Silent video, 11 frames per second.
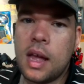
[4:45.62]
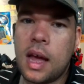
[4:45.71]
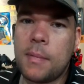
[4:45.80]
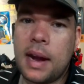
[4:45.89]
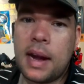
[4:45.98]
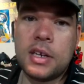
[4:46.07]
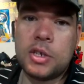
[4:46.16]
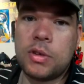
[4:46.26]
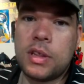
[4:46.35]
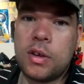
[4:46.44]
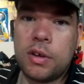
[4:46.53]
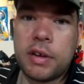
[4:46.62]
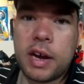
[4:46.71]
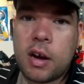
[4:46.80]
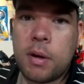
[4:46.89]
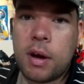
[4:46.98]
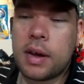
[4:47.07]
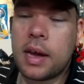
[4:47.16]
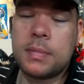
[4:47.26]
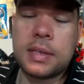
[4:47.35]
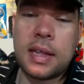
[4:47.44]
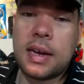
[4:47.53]
I mean, I enjoyed the older Harry Potter
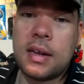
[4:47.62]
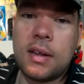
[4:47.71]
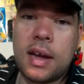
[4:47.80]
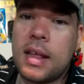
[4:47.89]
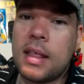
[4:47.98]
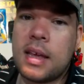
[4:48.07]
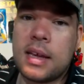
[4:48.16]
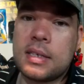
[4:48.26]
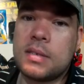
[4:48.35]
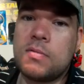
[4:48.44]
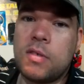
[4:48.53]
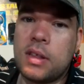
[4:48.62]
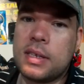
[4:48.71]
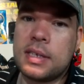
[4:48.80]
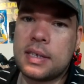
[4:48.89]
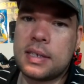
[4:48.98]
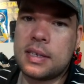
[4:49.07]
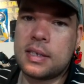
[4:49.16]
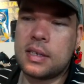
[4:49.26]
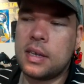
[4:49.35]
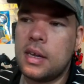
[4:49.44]
games, and they didn't look anything as realistic as this.